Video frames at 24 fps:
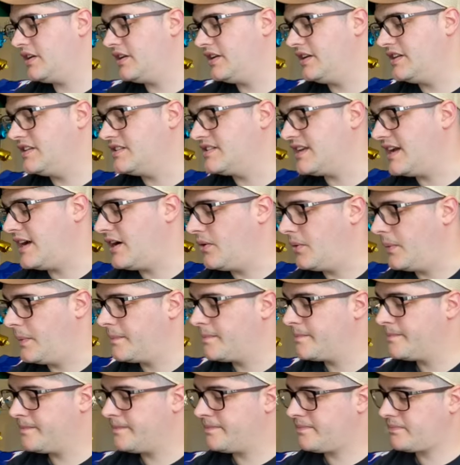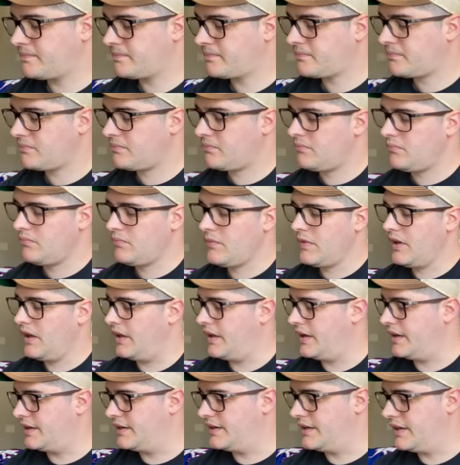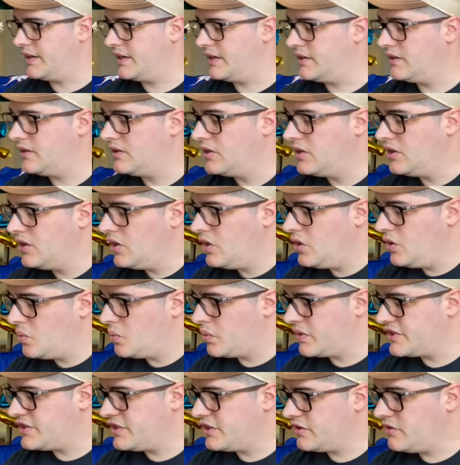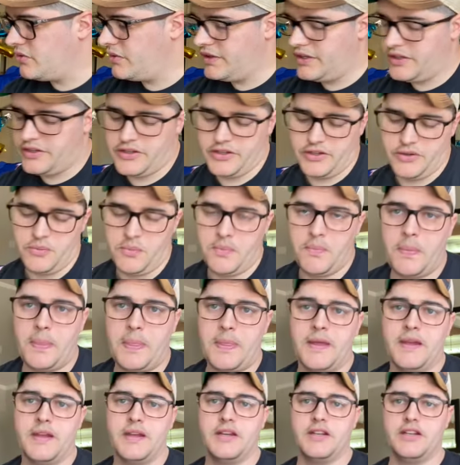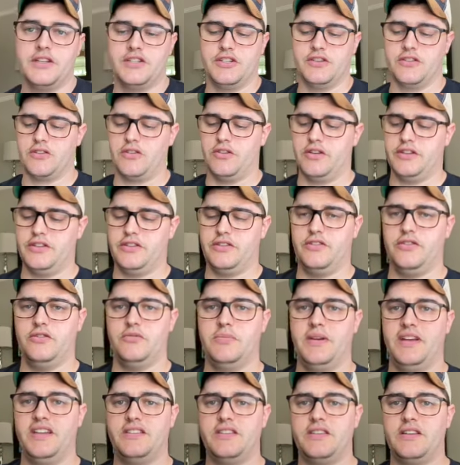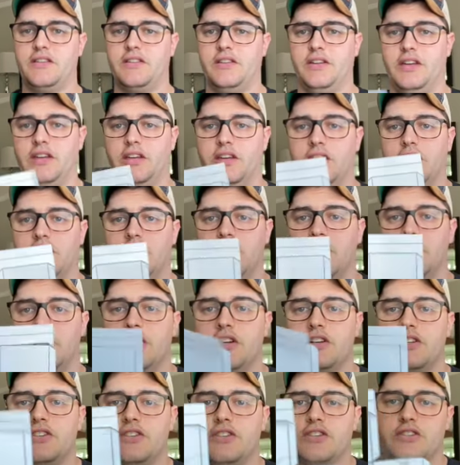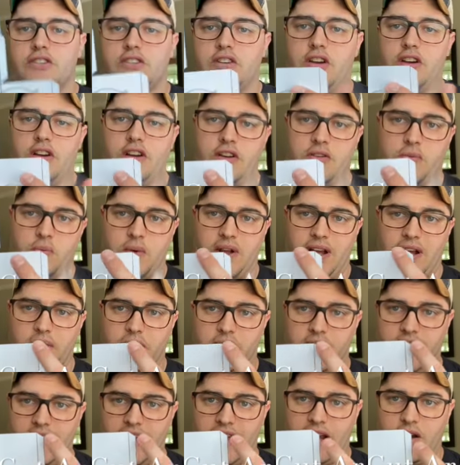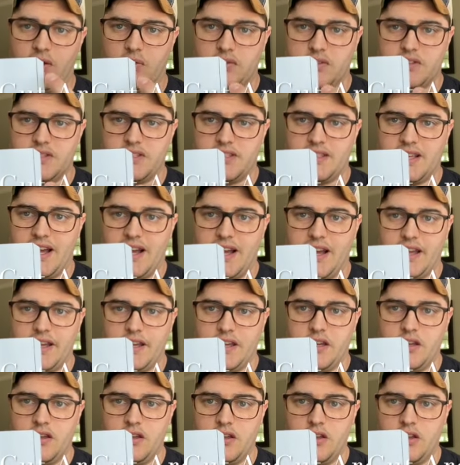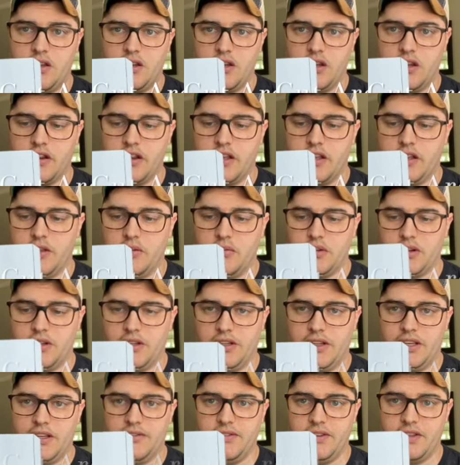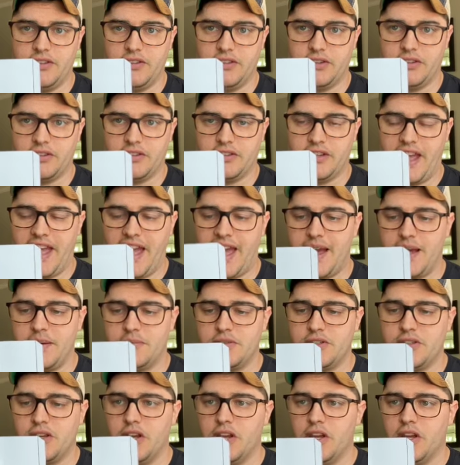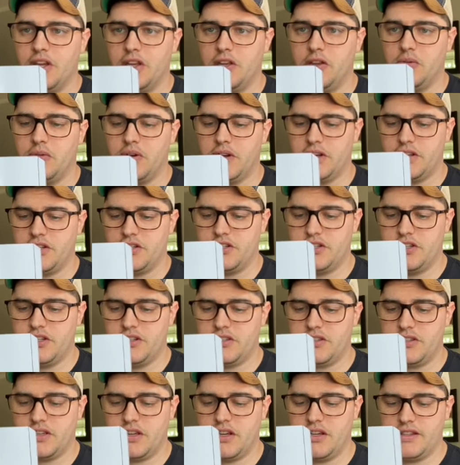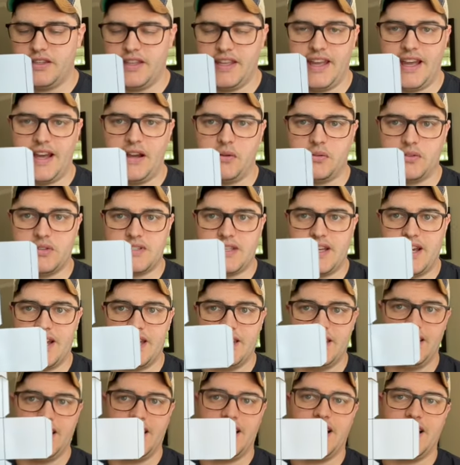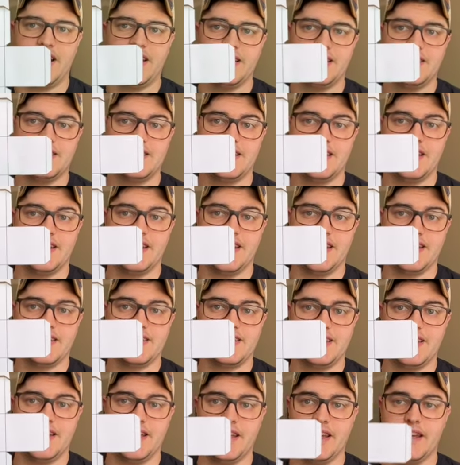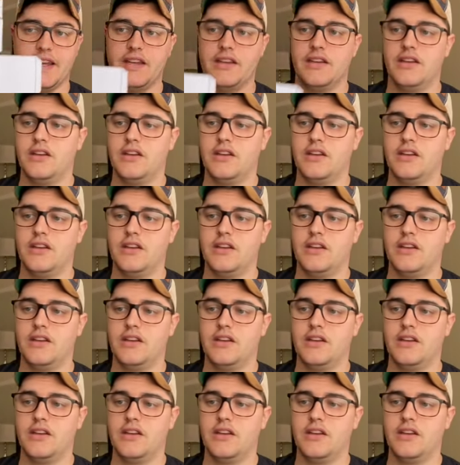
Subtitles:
these out, and what you're going to do is you're going to basically just cut around the outside. All right, you want to leave these little tabs. You want to just cut the outside lines, and that's it.